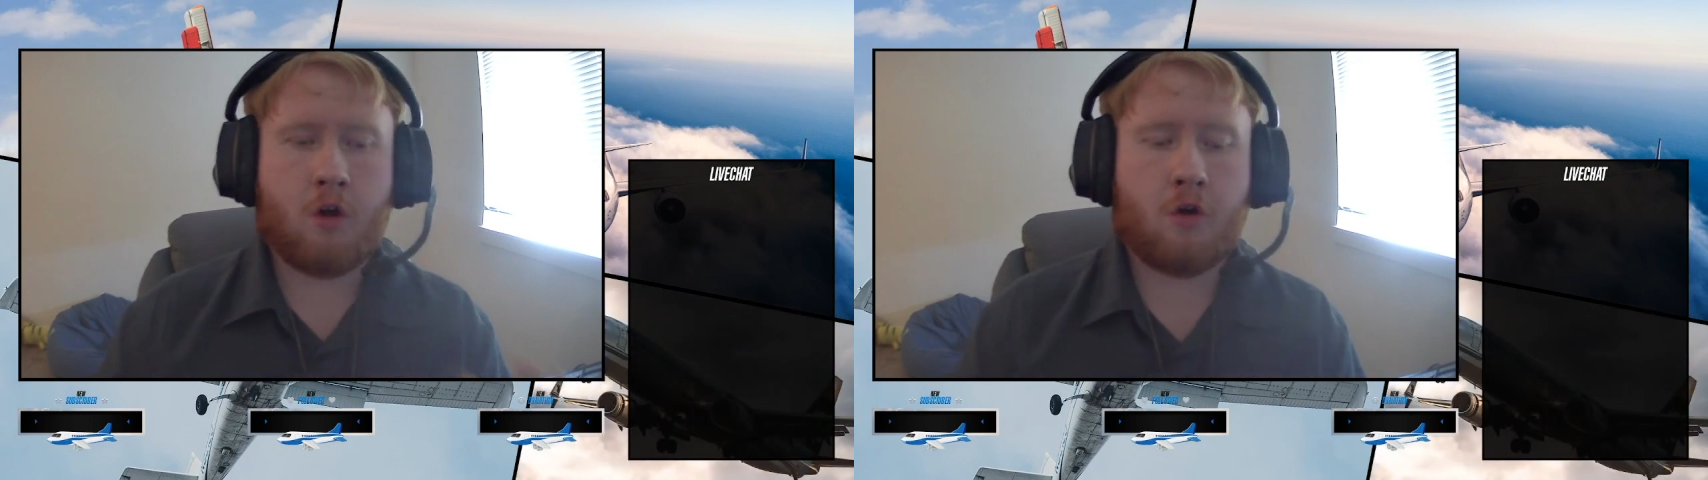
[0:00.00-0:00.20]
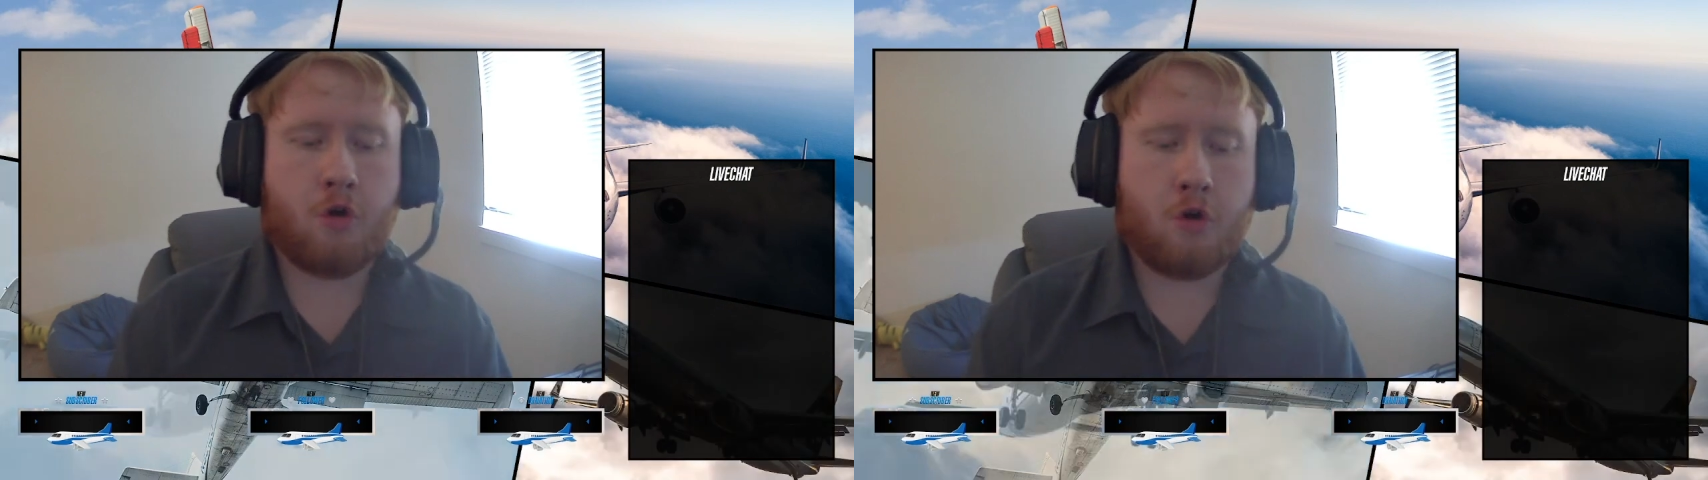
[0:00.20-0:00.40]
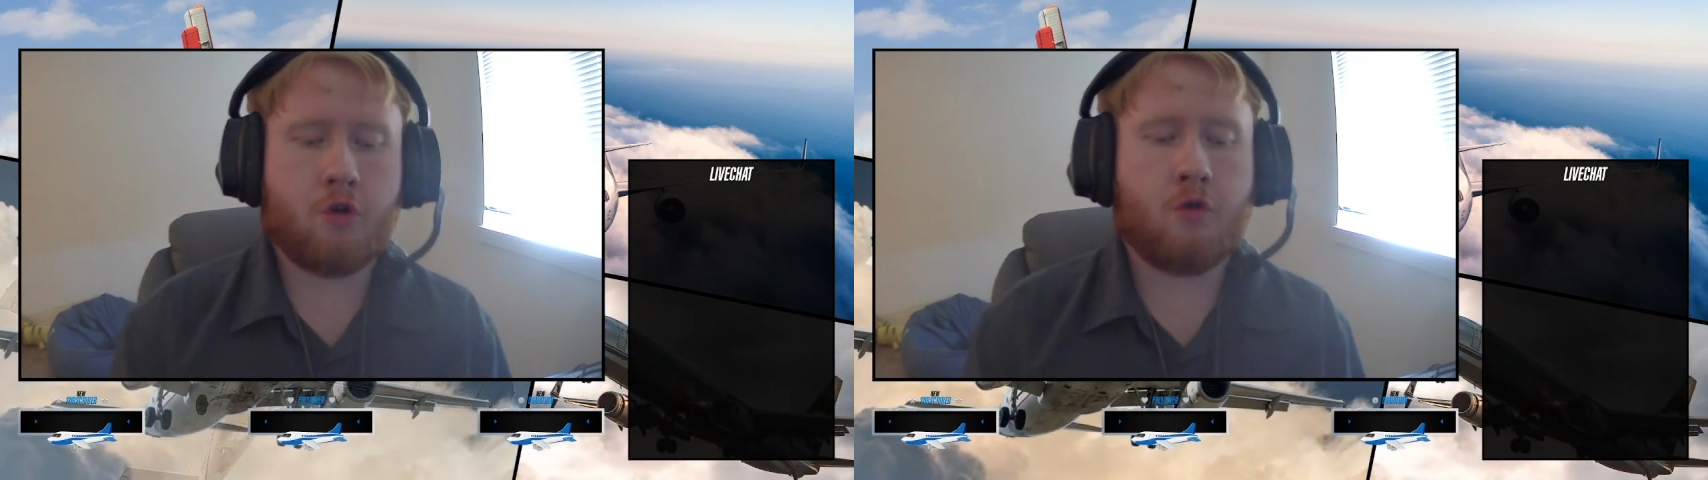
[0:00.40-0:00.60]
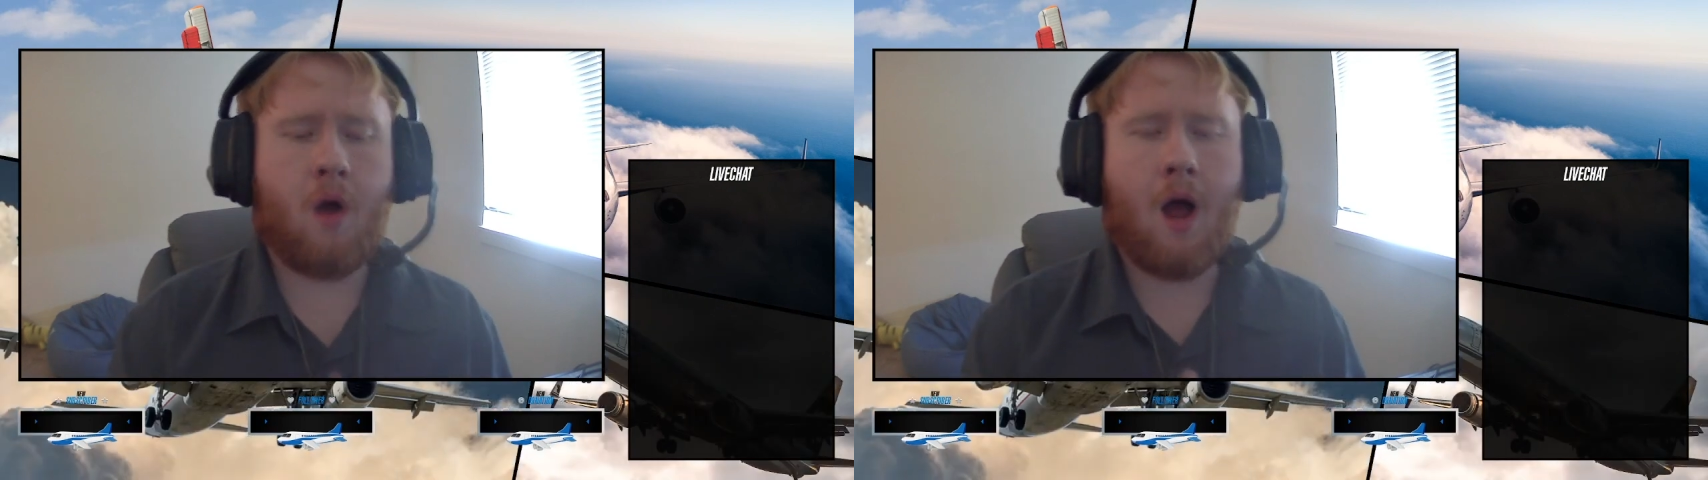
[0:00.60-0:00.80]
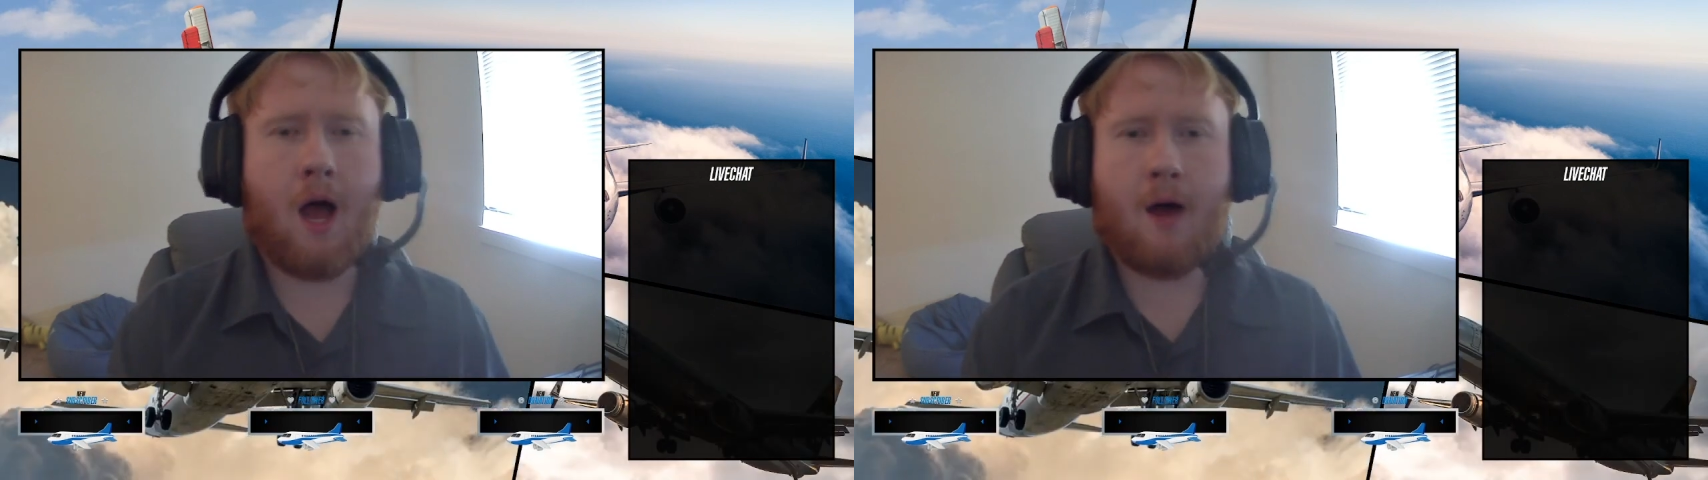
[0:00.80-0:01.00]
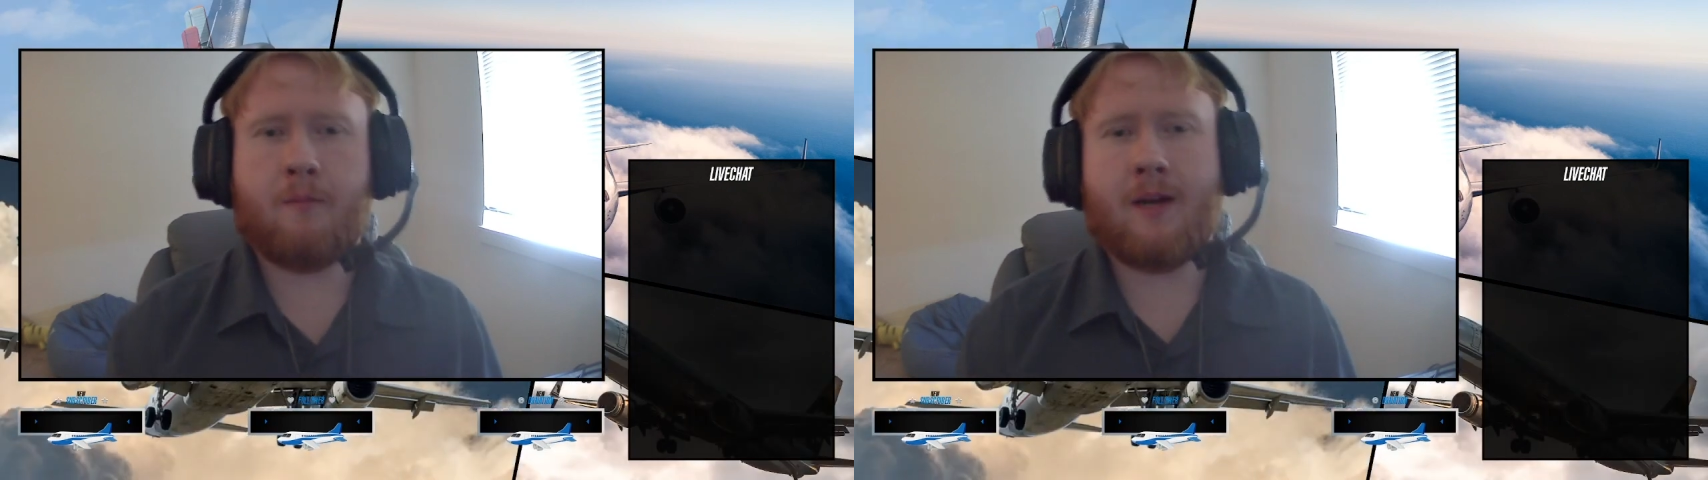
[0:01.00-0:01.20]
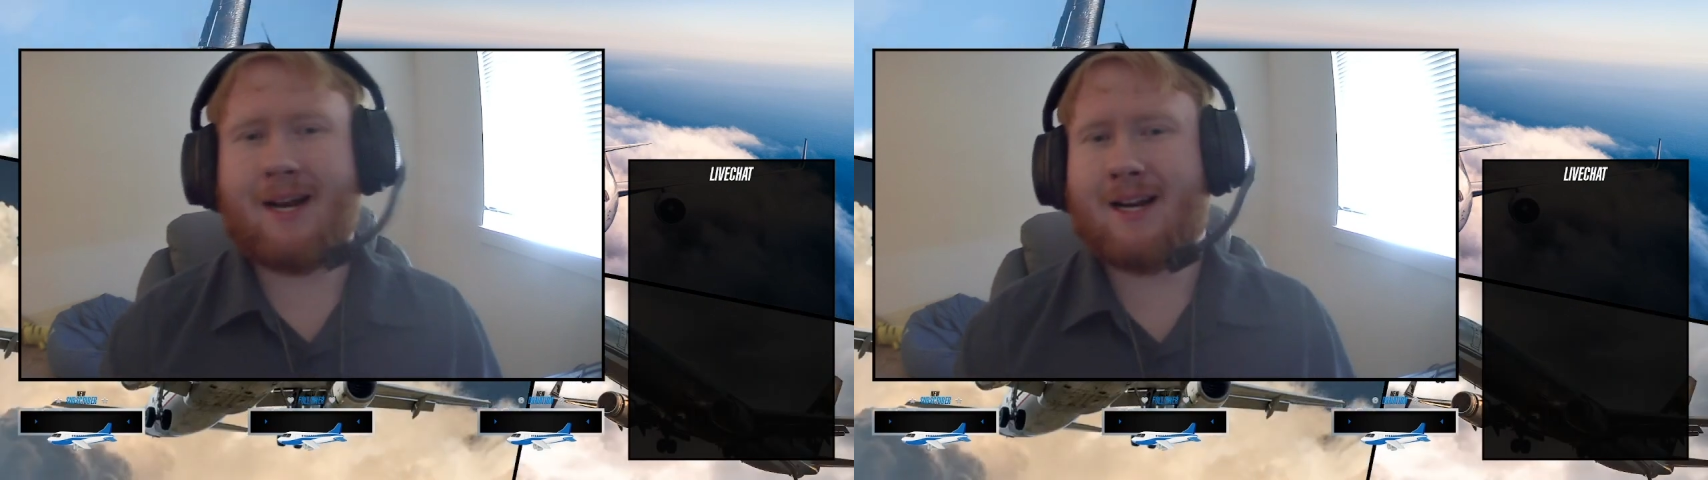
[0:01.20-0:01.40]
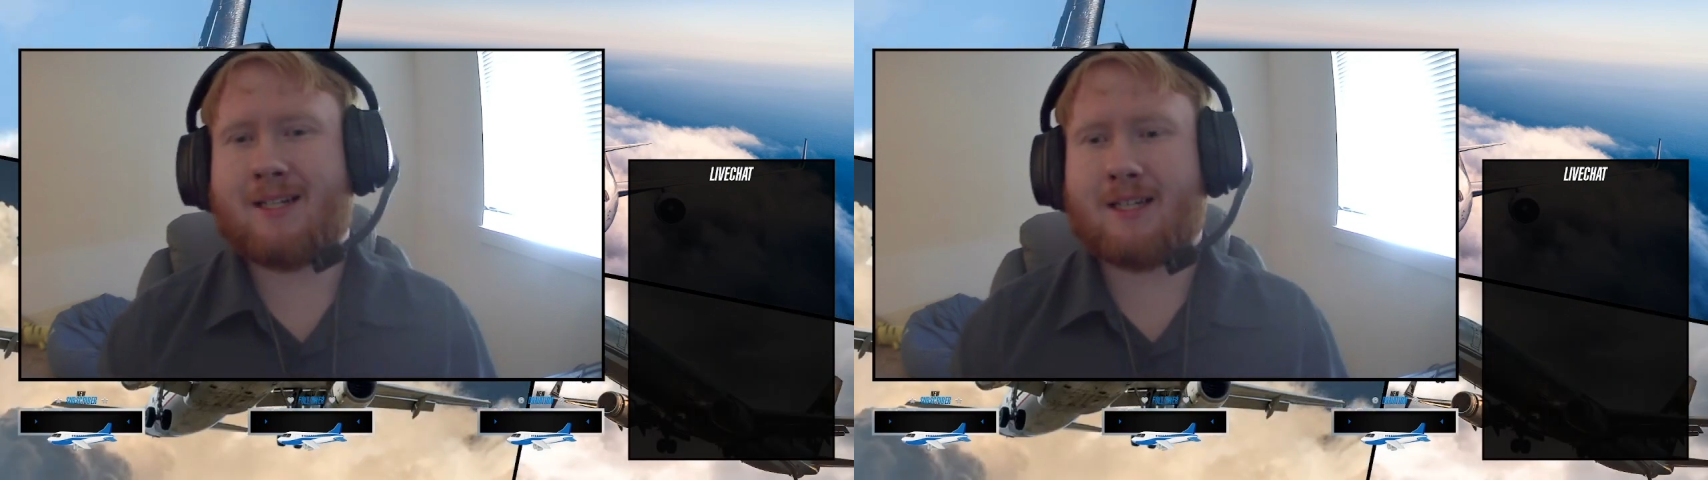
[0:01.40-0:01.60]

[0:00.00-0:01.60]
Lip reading: new updated